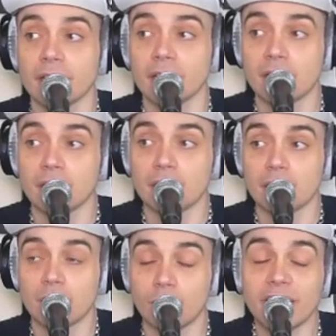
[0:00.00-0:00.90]
it,
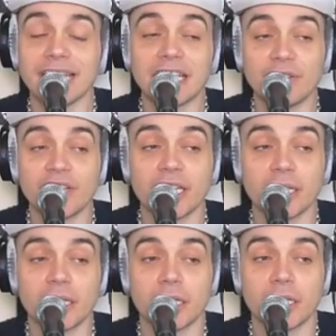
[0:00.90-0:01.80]
when I hear
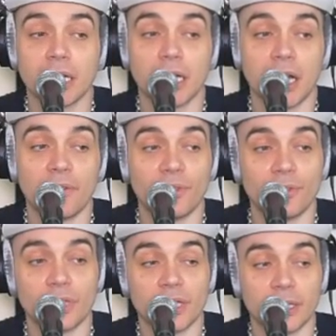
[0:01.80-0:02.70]
mm-hmm. it, I
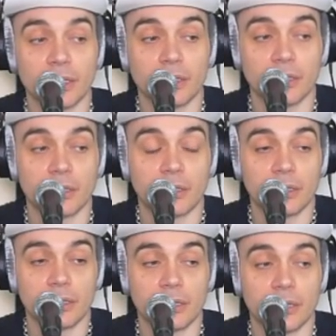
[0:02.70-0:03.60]
feel like
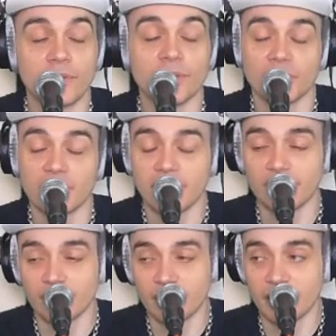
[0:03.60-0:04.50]
obviously there's the